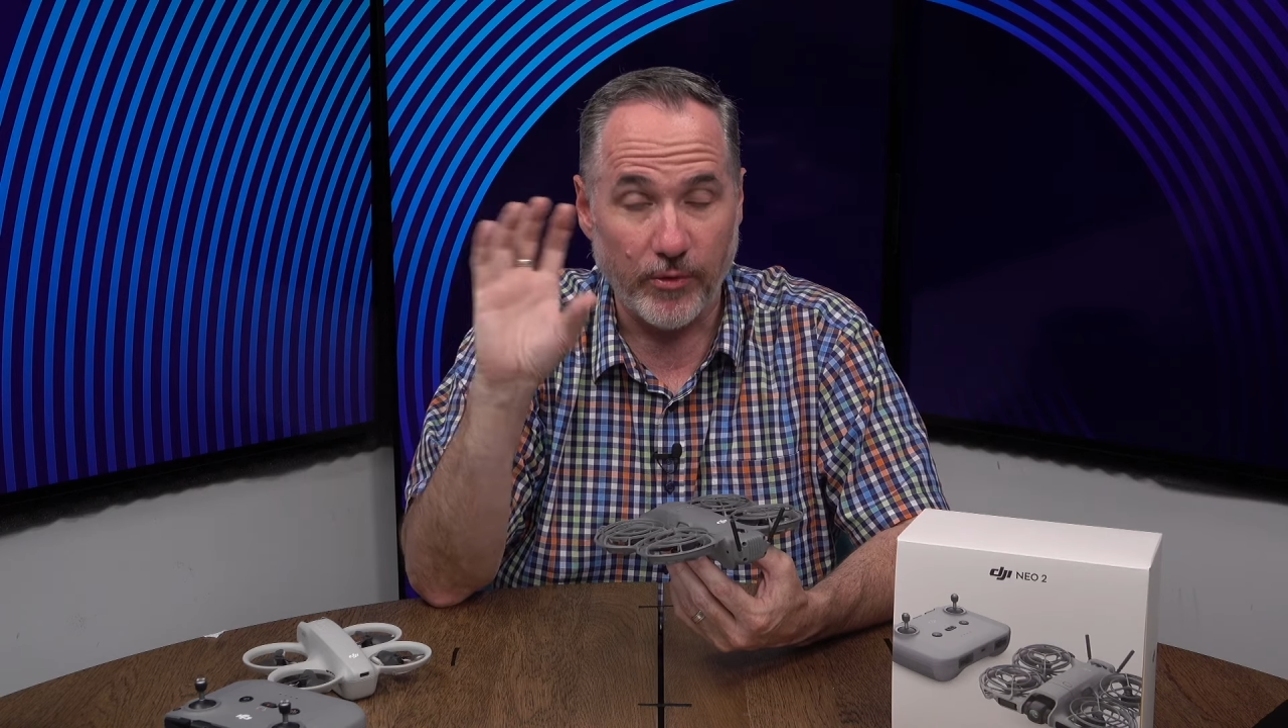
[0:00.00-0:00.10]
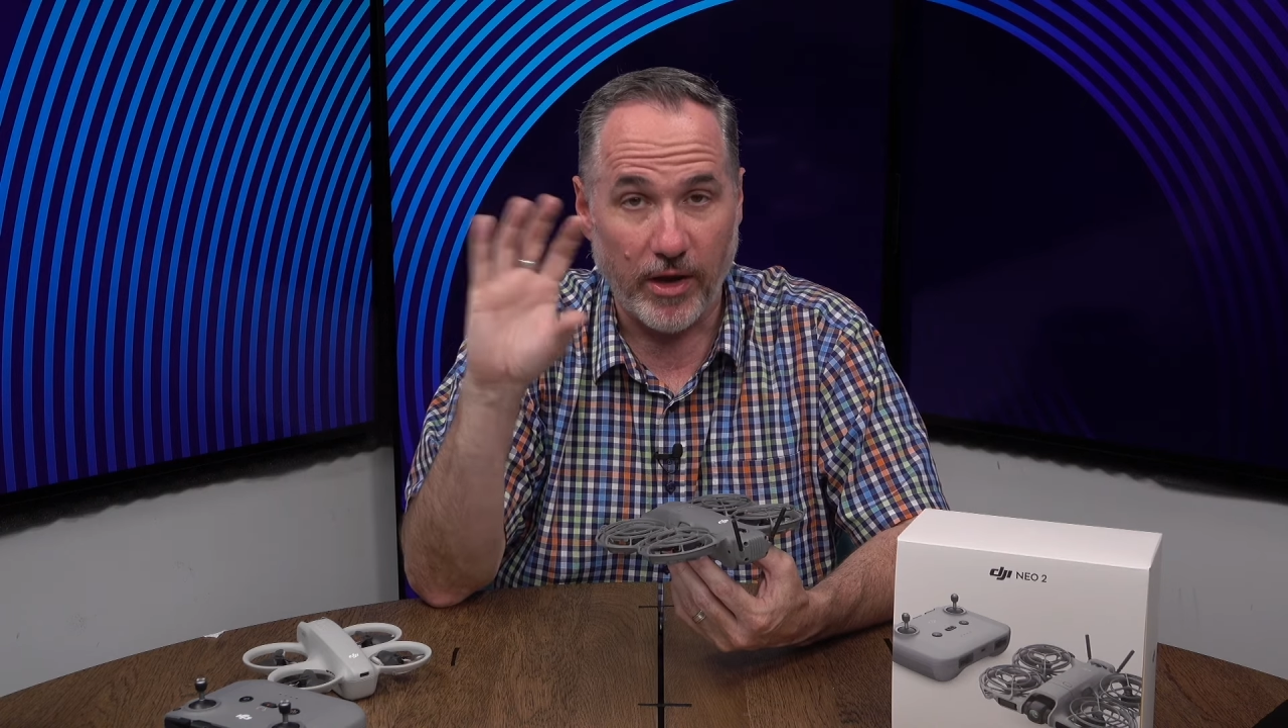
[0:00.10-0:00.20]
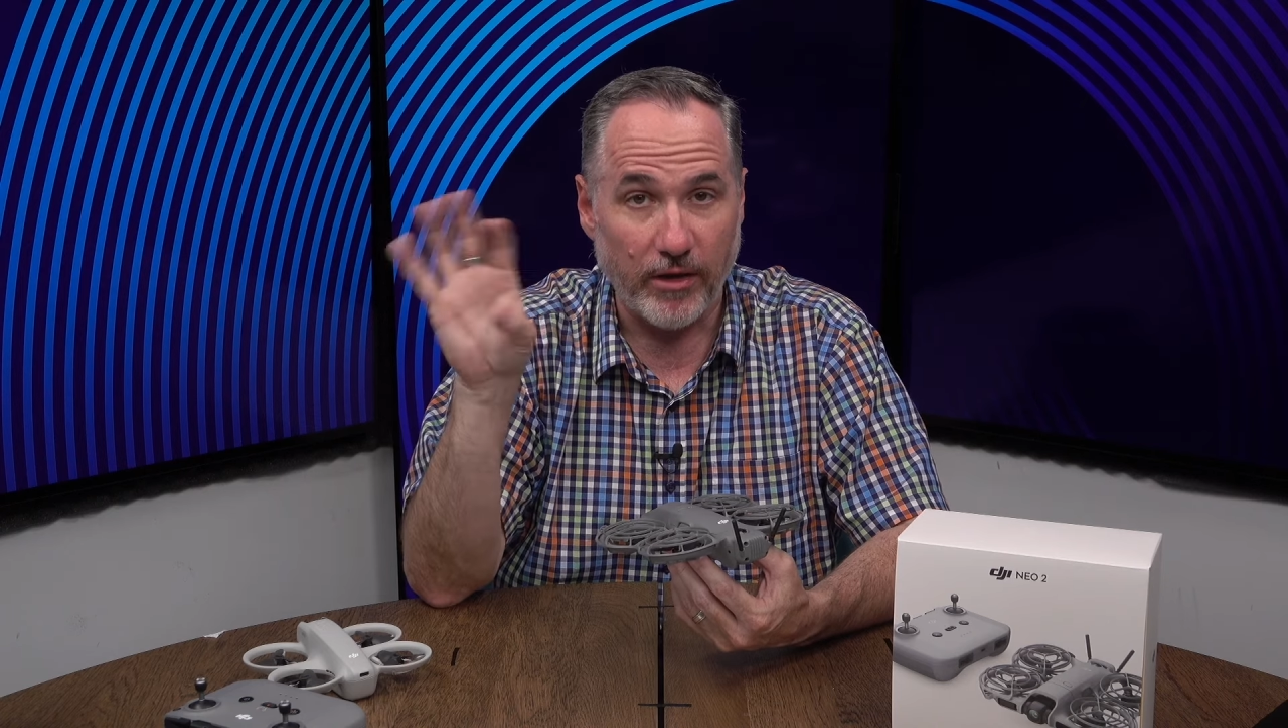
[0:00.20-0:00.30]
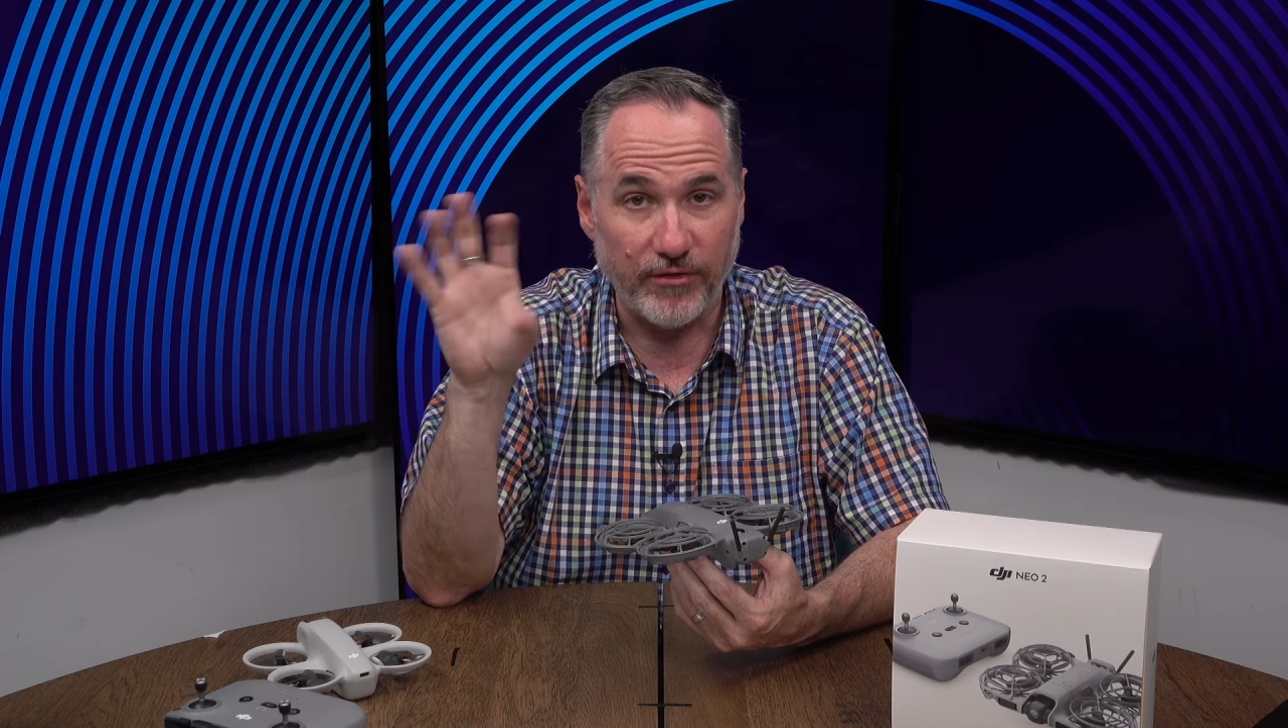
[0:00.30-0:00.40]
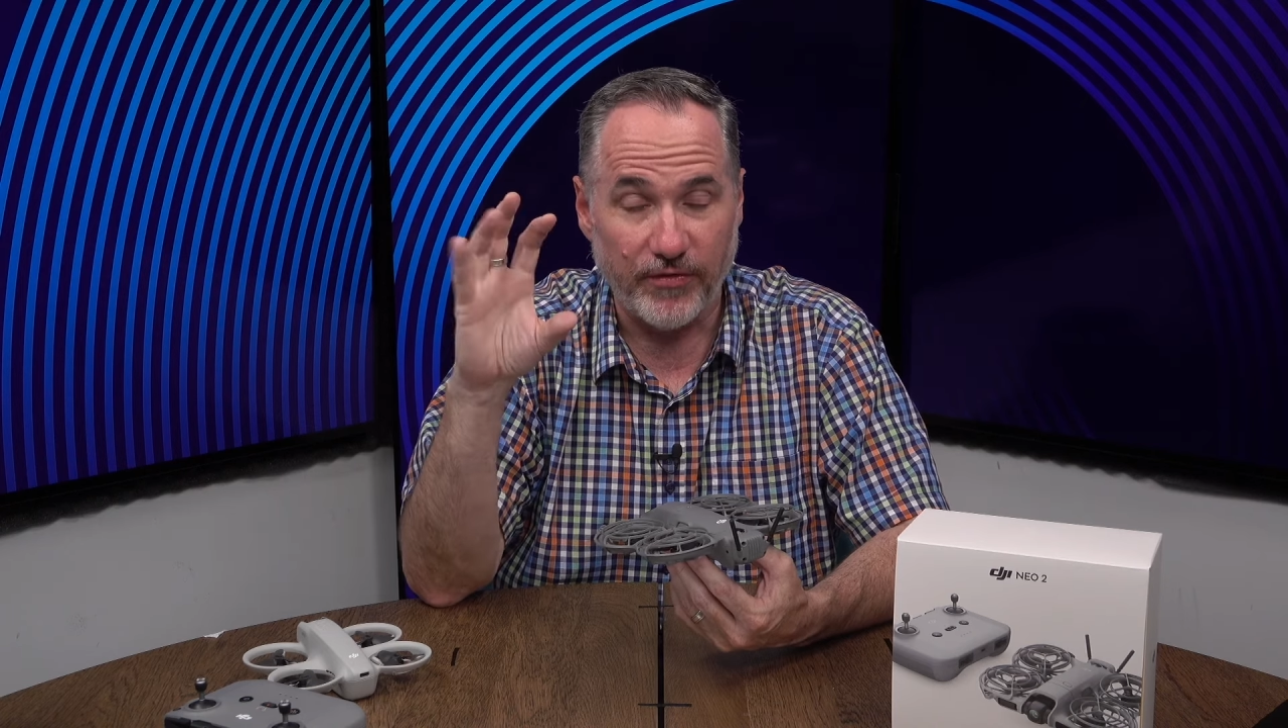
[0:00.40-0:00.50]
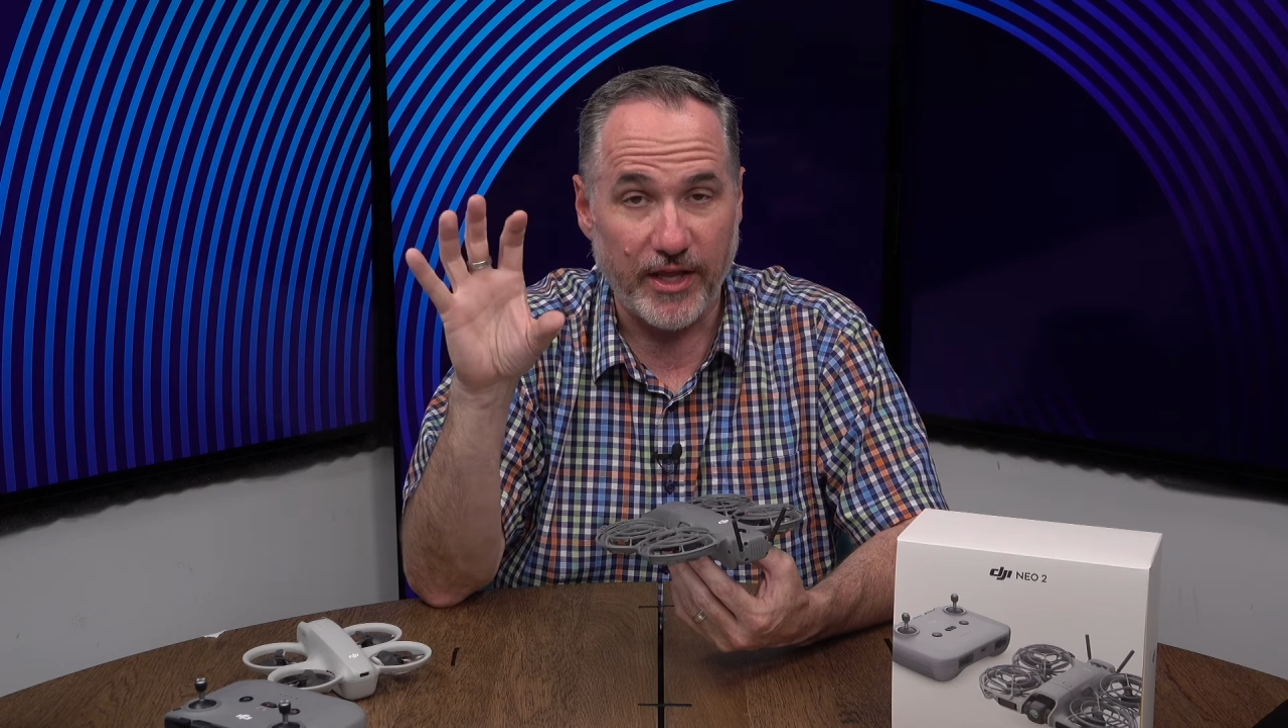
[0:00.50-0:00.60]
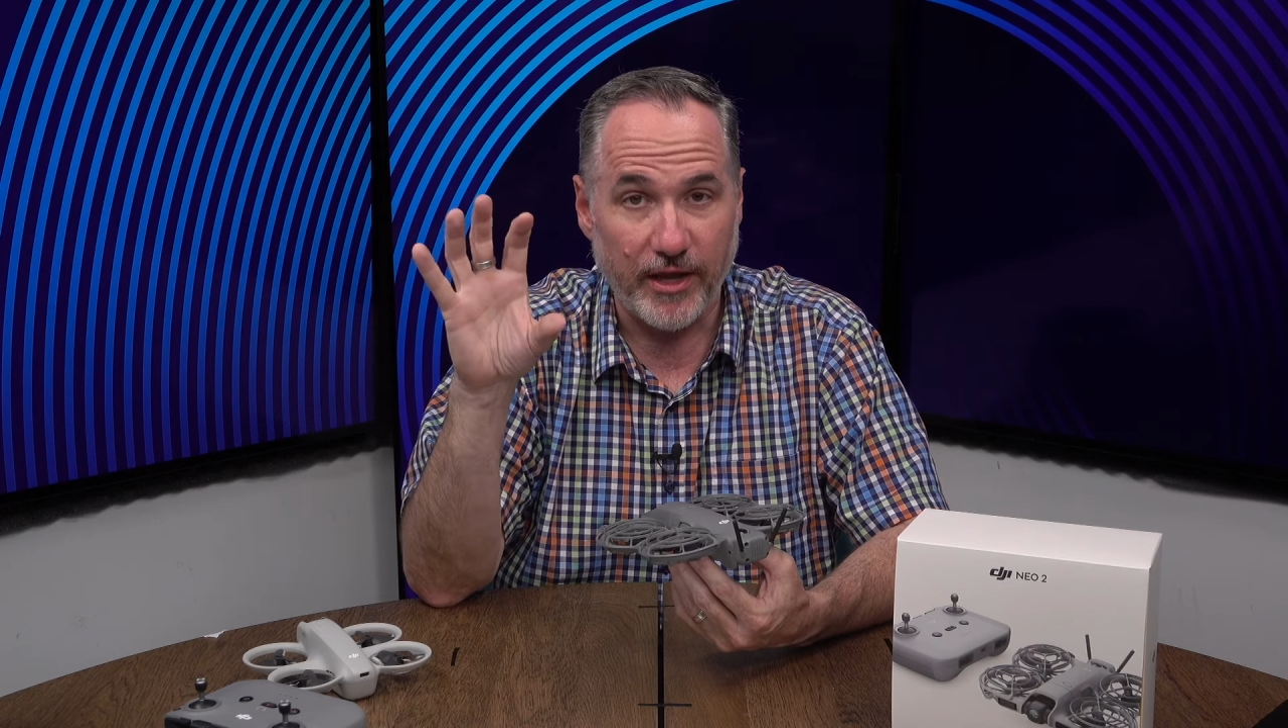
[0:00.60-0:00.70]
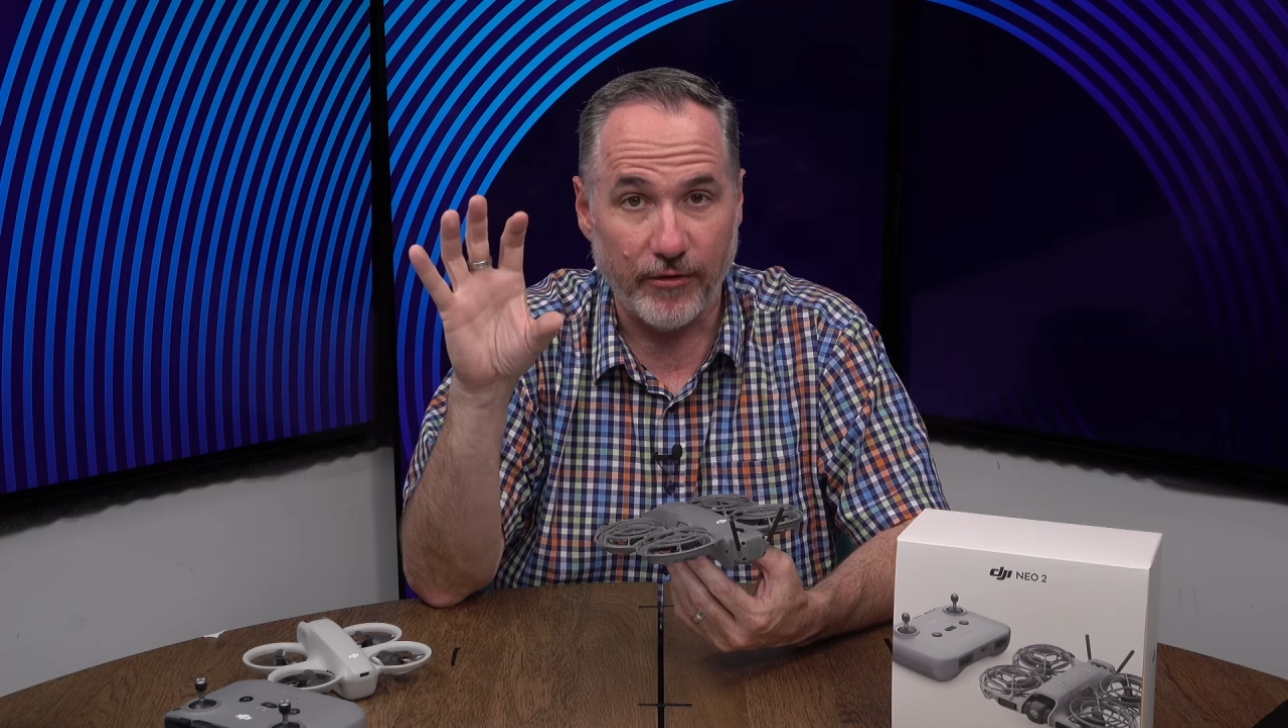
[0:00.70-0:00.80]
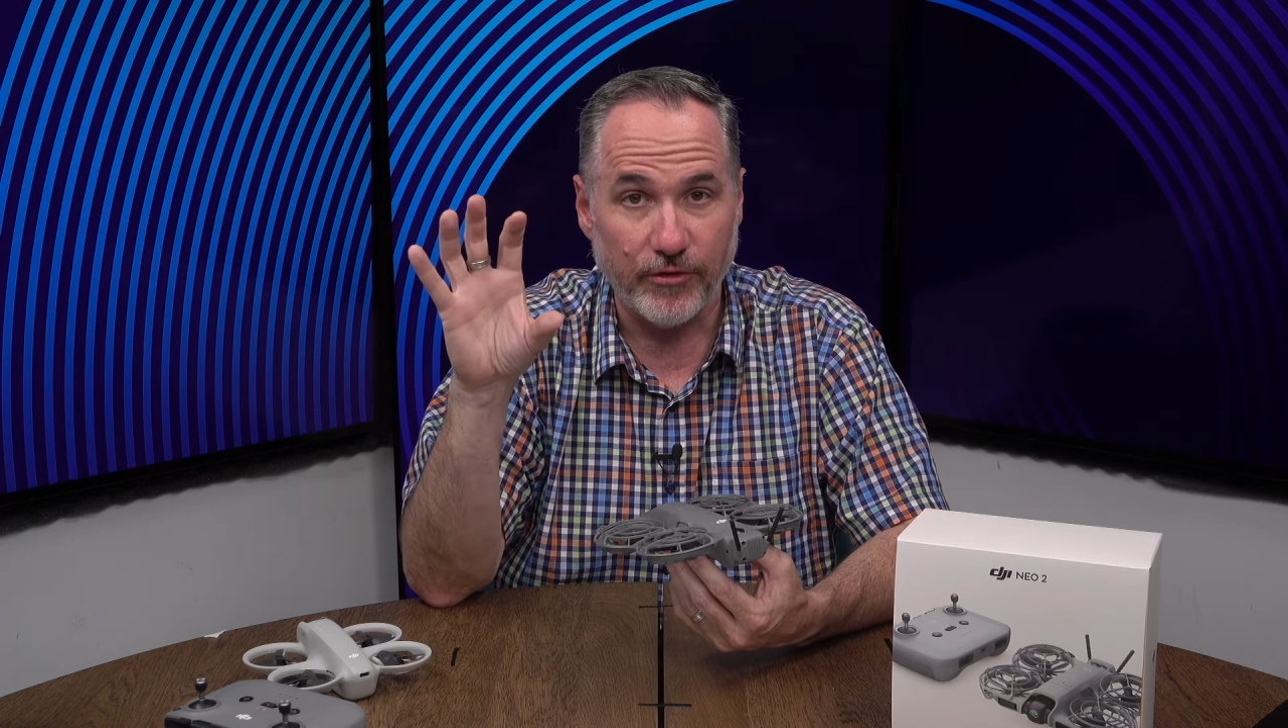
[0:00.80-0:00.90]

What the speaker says: while I was videoing